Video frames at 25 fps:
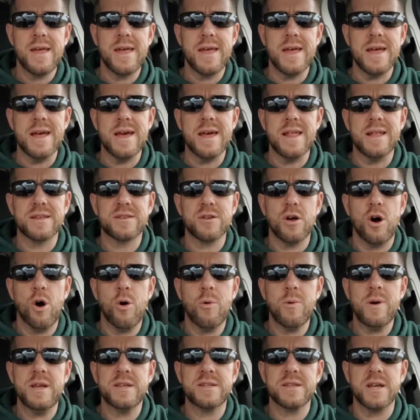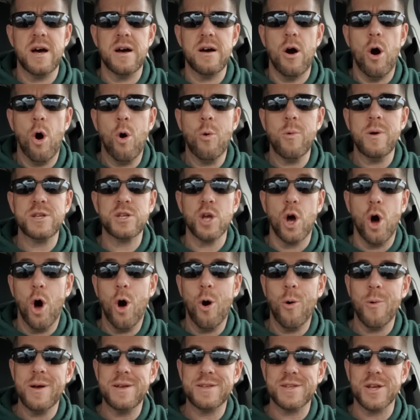It is always a
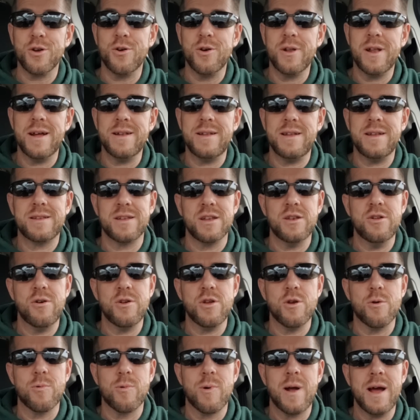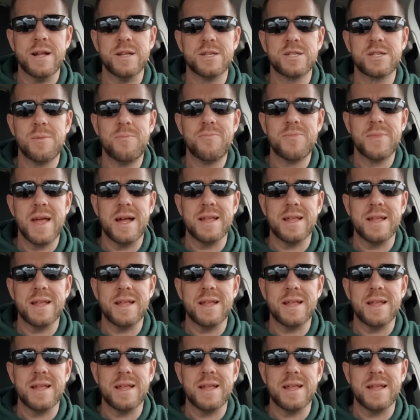good idea to know your rights.